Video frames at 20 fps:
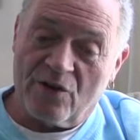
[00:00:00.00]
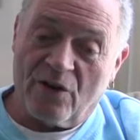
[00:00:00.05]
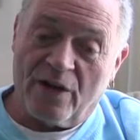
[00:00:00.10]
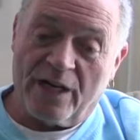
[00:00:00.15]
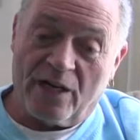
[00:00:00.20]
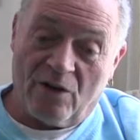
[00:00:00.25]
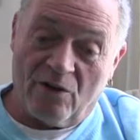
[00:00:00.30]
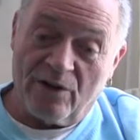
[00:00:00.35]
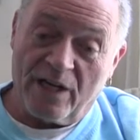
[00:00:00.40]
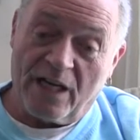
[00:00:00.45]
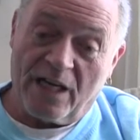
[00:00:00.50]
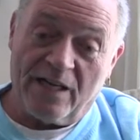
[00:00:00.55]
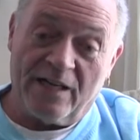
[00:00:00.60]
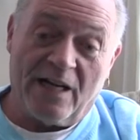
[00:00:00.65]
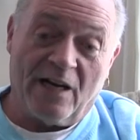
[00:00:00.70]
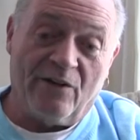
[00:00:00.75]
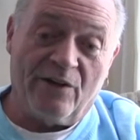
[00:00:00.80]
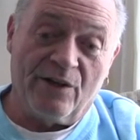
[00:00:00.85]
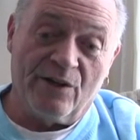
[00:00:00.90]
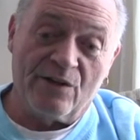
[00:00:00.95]
going okay
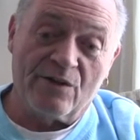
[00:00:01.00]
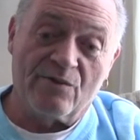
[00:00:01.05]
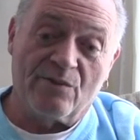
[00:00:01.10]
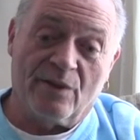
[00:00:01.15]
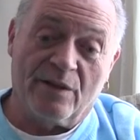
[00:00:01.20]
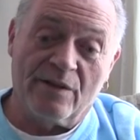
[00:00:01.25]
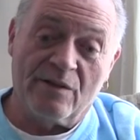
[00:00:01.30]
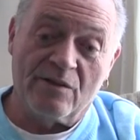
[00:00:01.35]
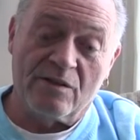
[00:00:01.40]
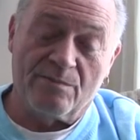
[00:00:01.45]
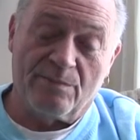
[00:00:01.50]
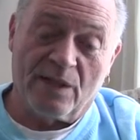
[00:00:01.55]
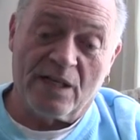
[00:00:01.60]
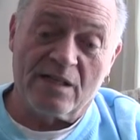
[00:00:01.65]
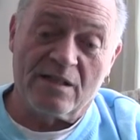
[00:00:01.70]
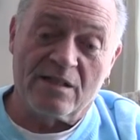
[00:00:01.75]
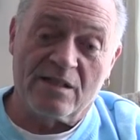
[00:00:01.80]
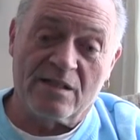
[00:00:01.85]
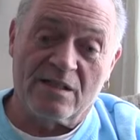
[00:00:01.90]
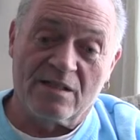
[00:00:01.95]
now here's one of those
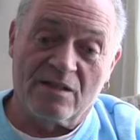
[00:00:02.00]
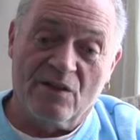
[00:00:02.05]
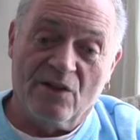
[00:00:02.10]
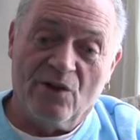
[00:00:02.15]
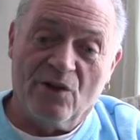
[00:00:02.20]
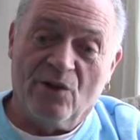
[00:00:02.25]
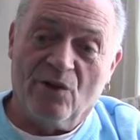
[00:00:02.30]
places